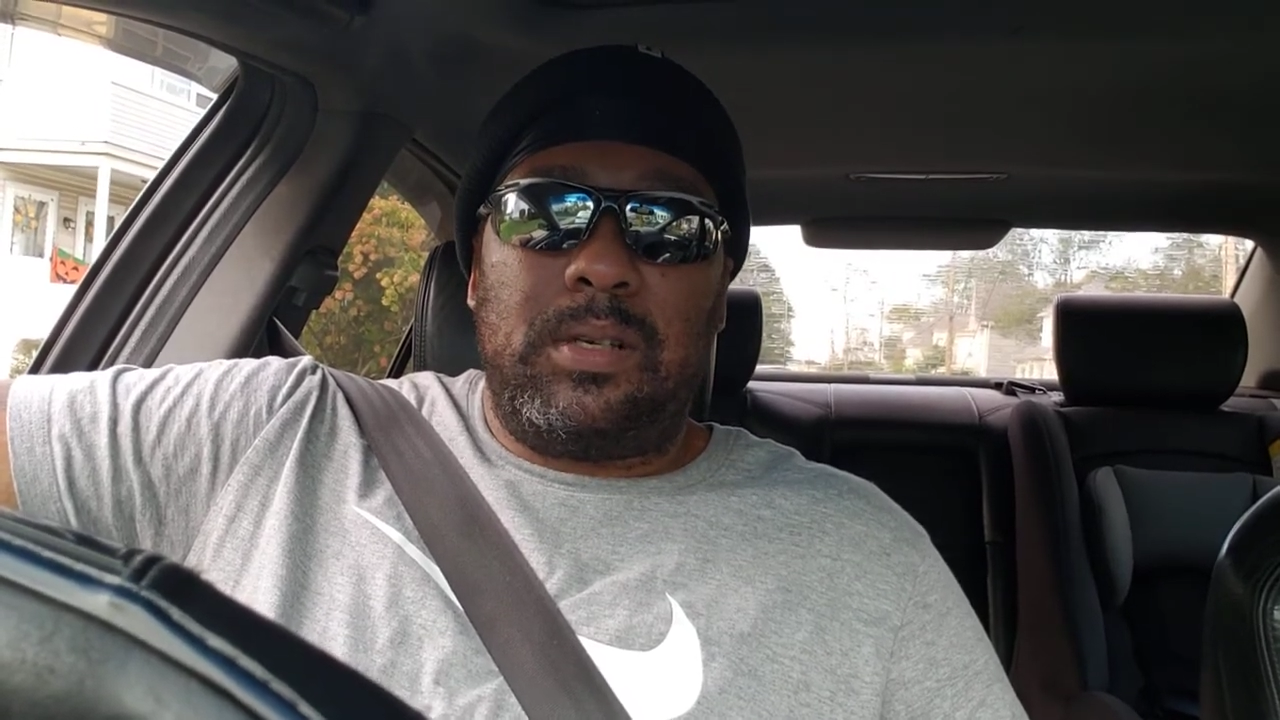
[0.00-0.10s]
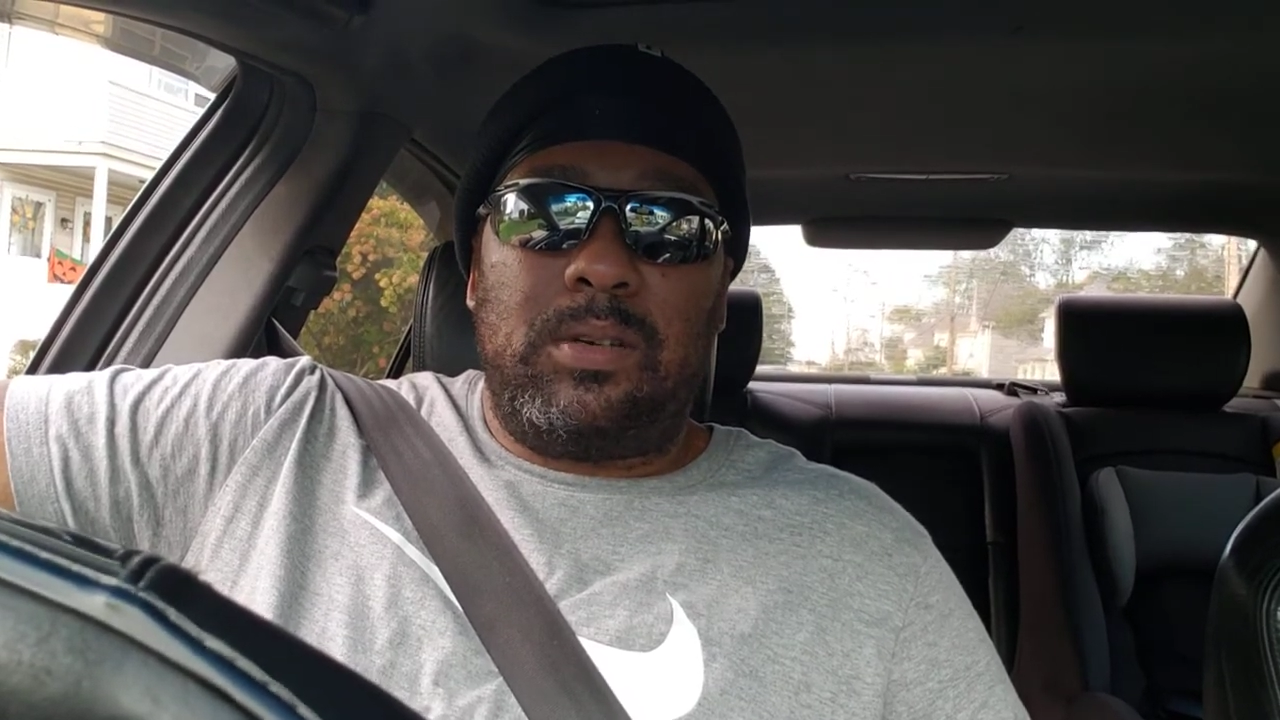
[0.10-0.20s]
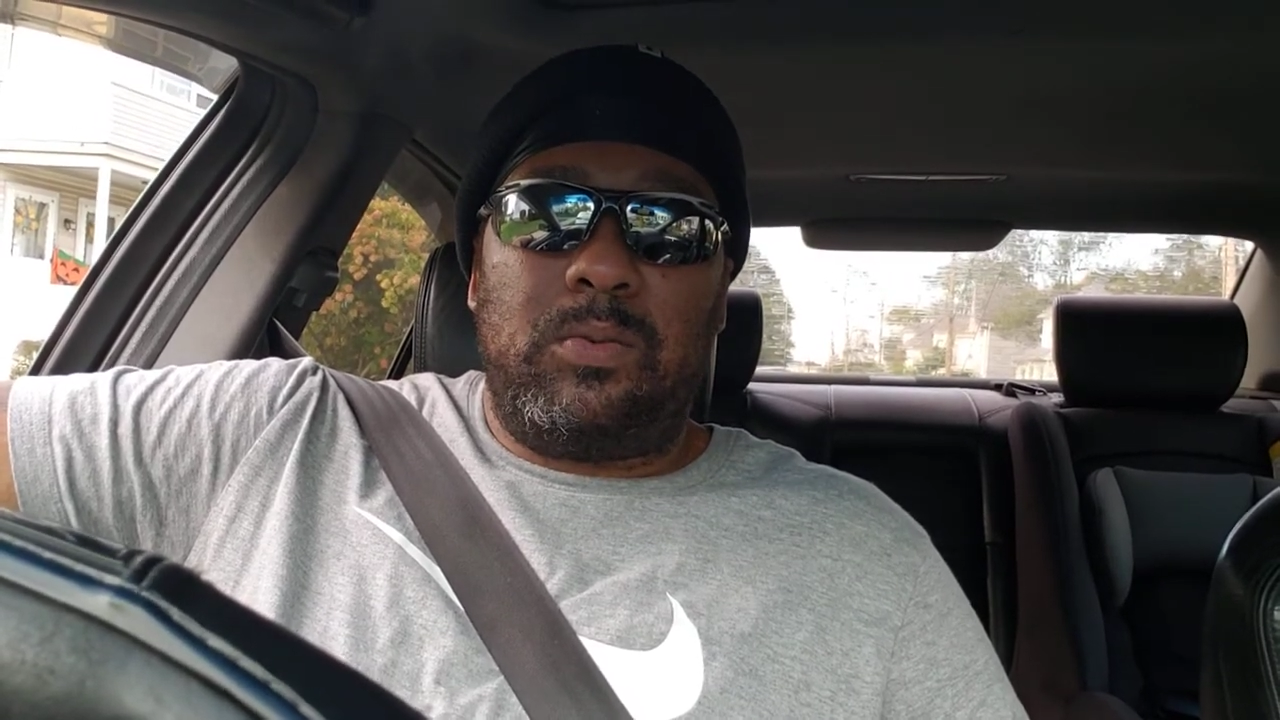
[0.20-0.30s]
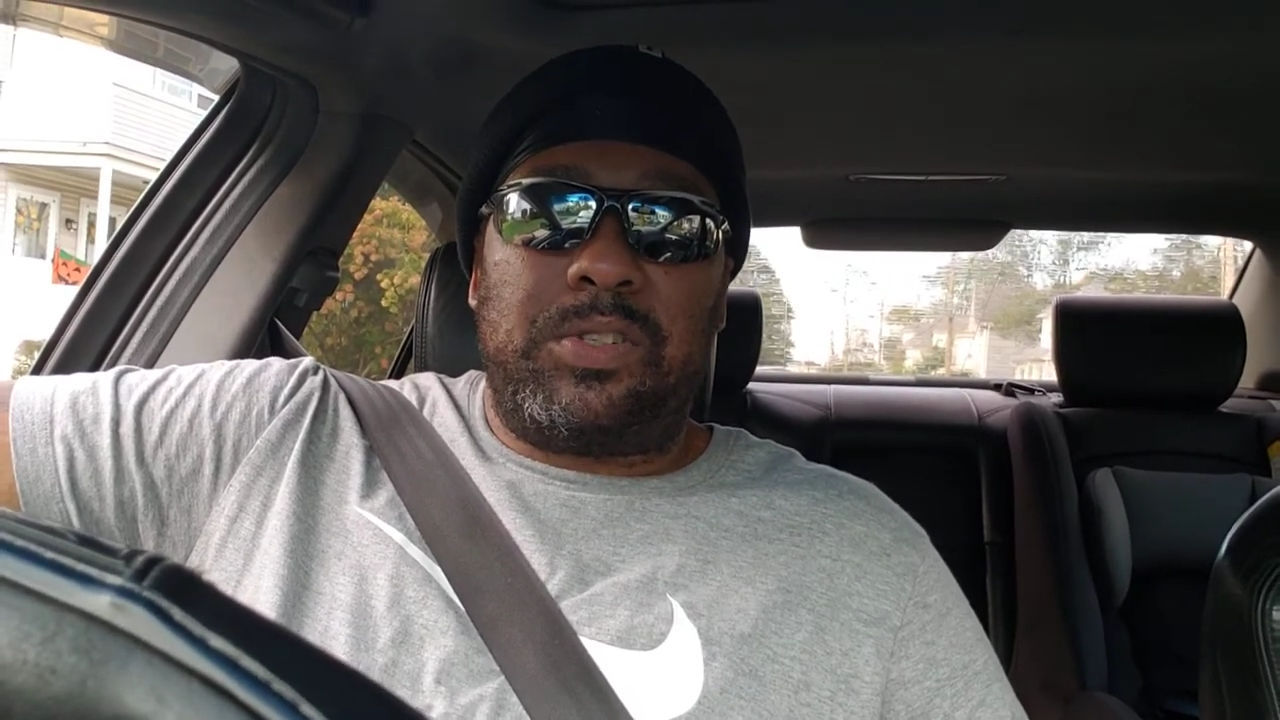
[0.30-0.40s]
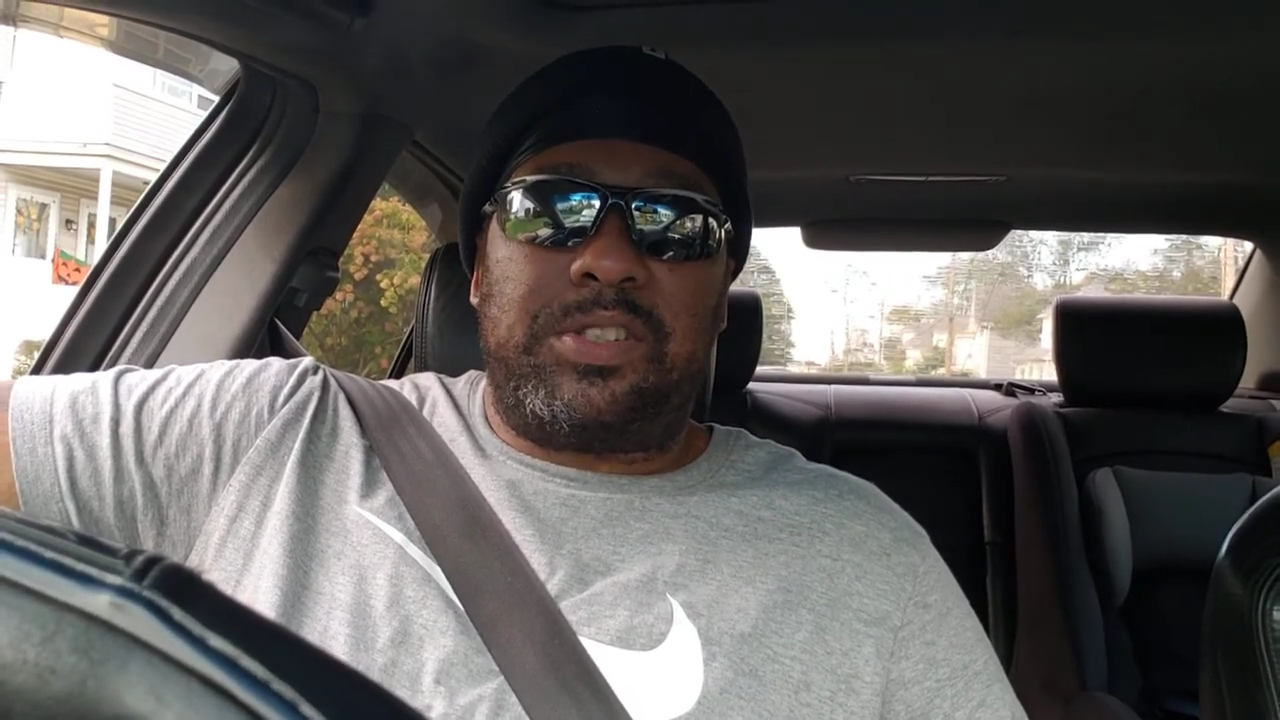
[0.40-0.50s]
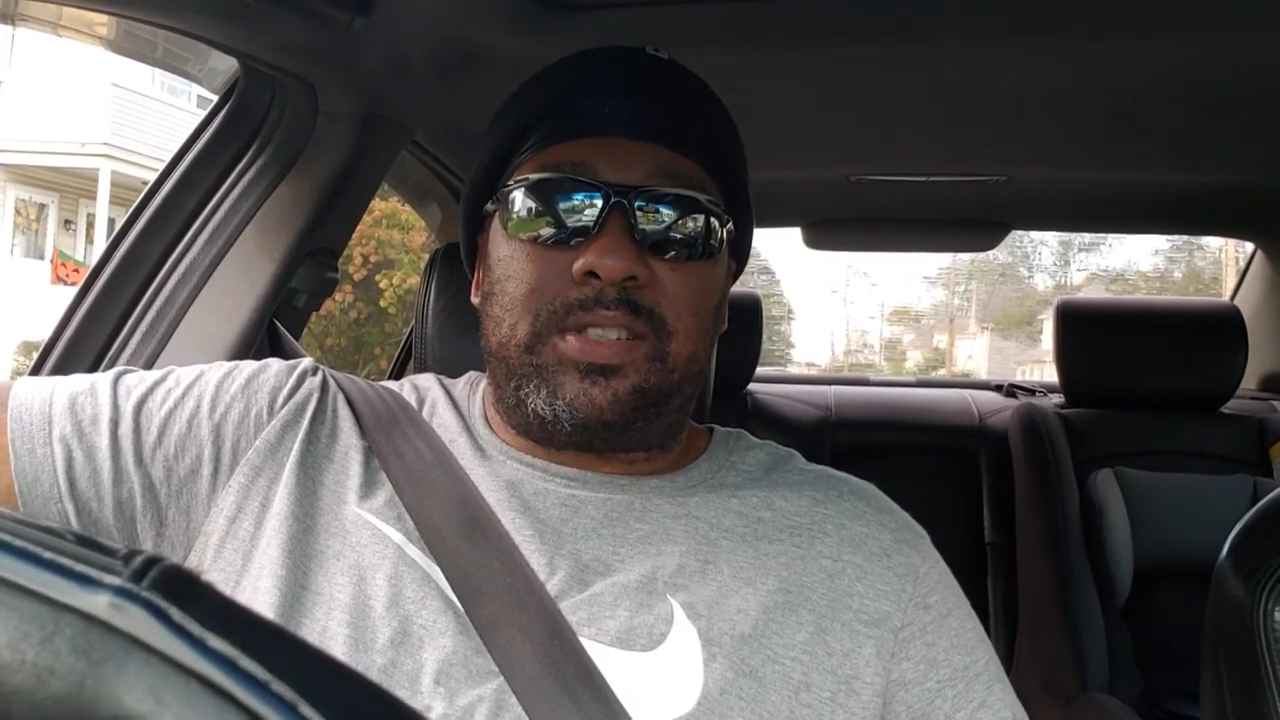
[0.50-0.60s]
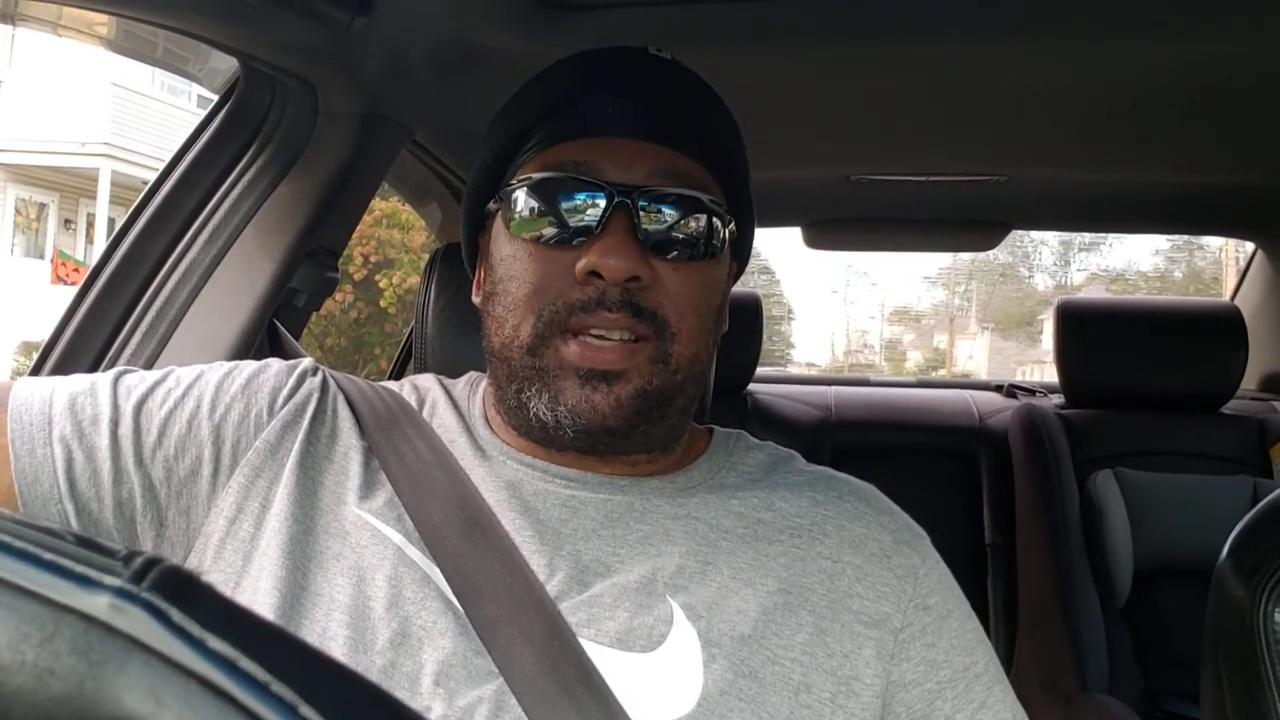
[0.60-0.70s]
which is a